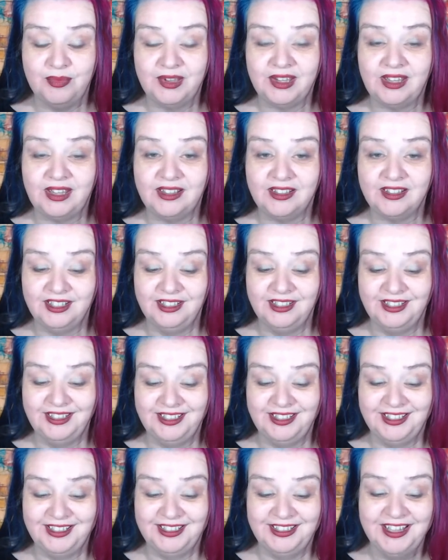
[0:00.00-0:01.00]
Because
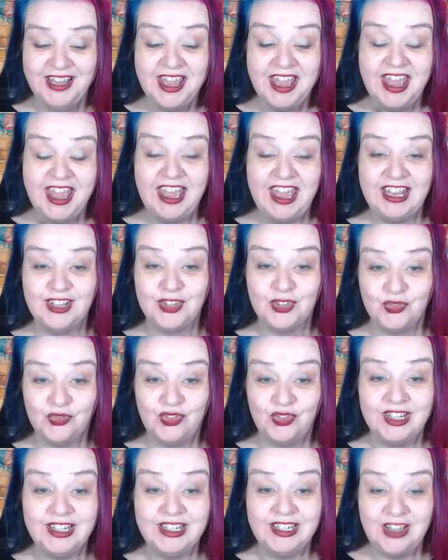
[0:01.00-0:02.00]

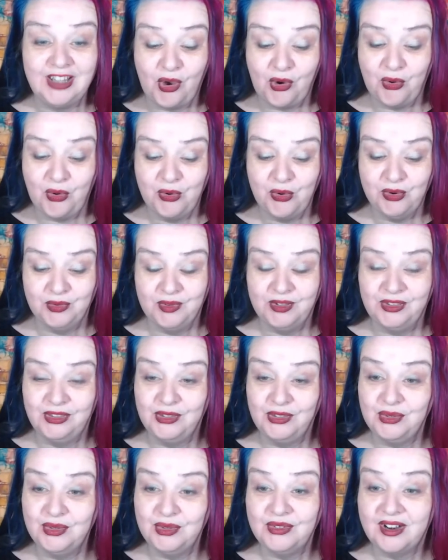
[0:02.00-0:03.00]
it's really cold with
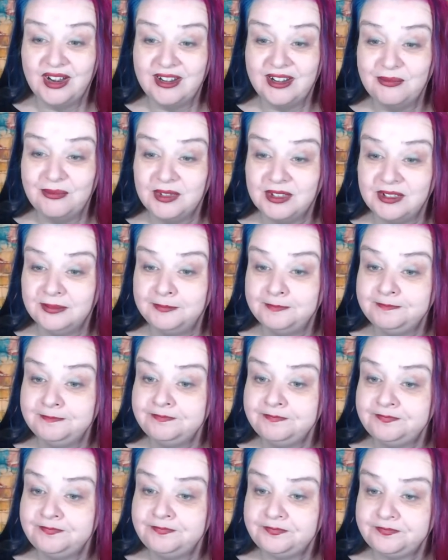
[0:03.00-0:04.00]
the door open.
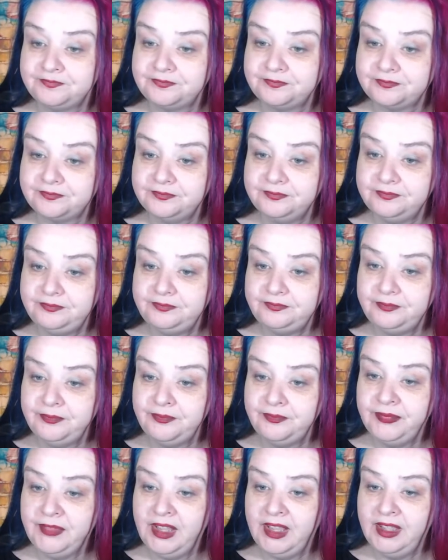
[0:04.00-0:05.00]

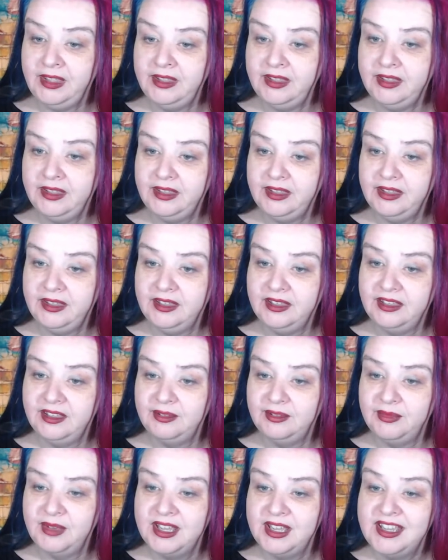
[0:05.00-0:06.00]

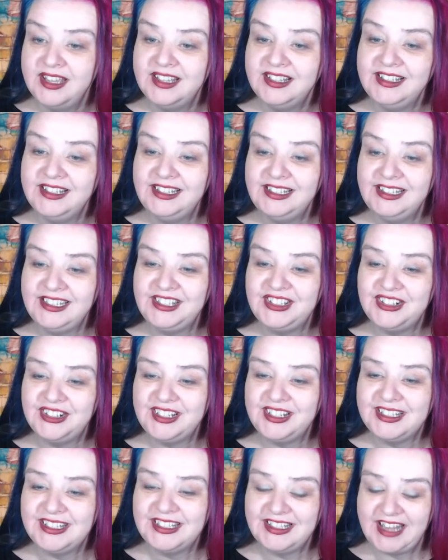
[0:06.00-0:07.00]
Um, Lily
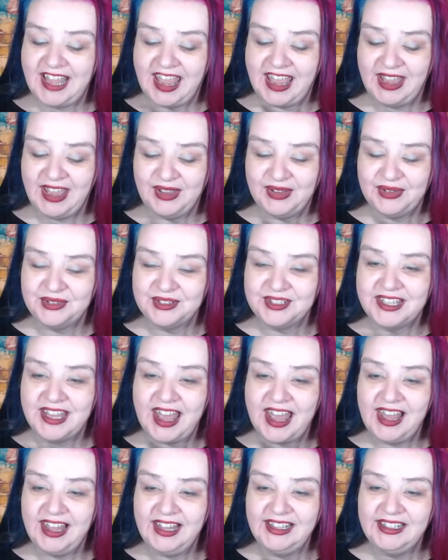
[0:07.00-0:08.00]
Tree's in the house.
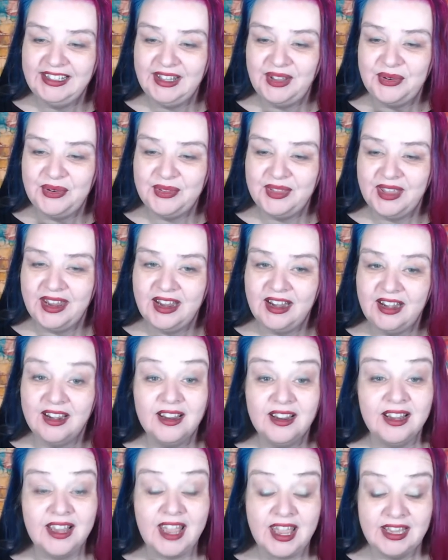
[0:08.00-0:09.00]
Hello there.
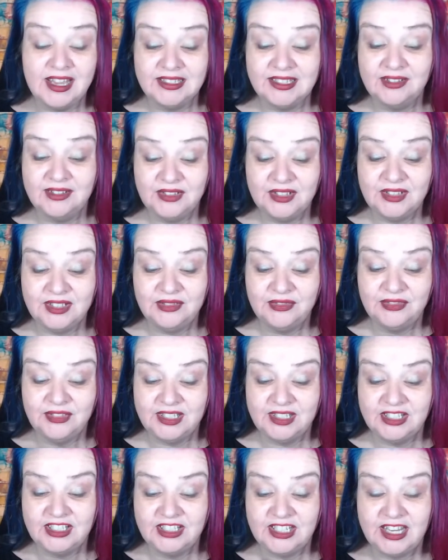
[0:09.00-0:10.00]
And guys, after you've
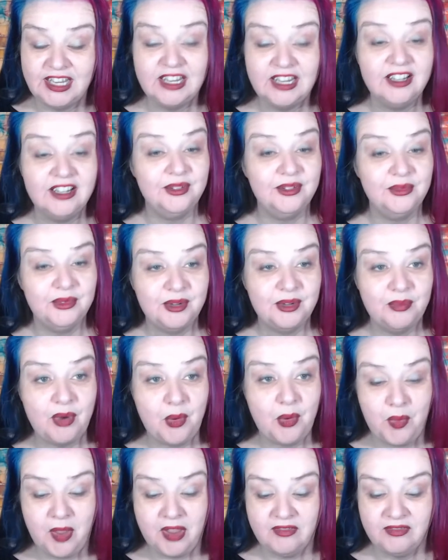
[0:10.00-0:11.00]
finished here, you want to
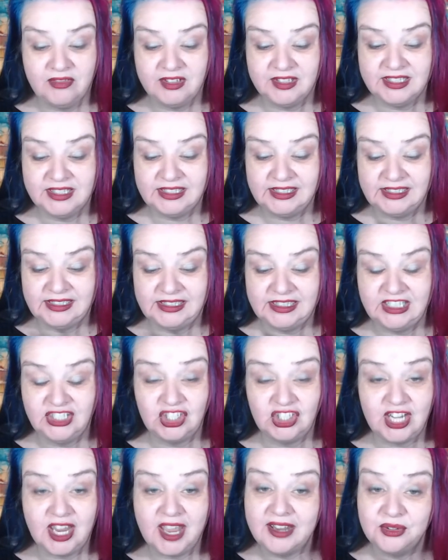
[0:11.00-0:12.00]
pop over to Lily's
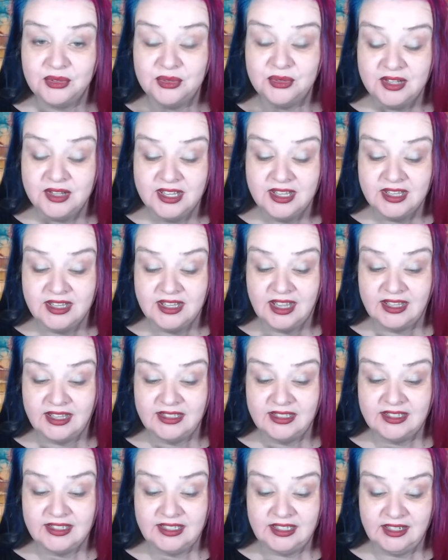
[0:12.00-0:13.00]
channel
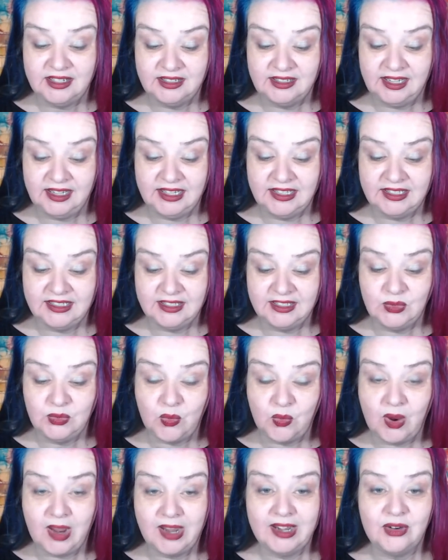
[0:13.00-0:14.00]
and see her latest
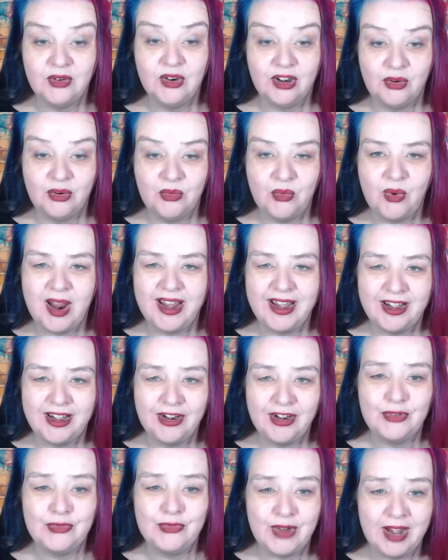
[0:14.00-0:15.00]
wire
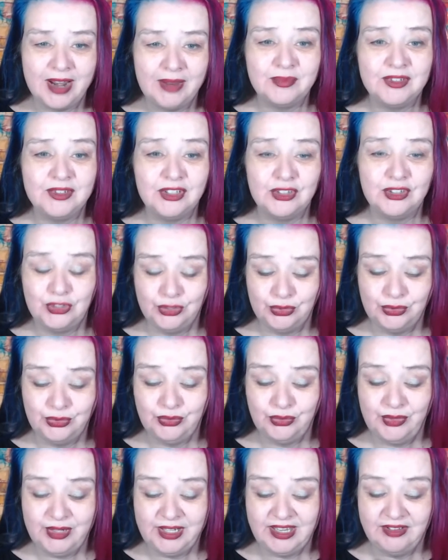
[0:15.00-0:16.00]
wire wrapped
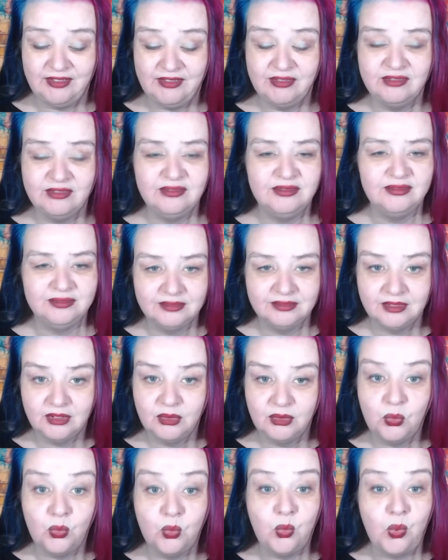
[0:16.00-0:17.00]
jewelry.
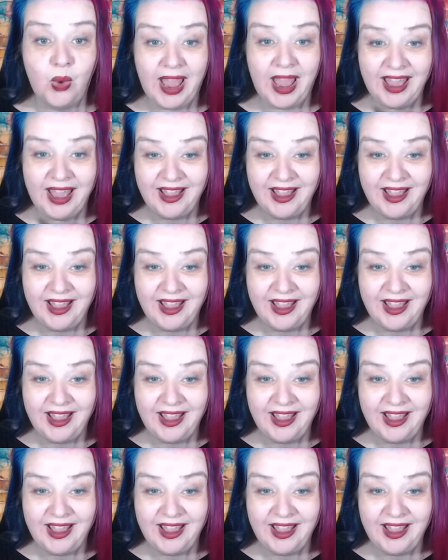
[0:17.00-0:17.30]
Wow.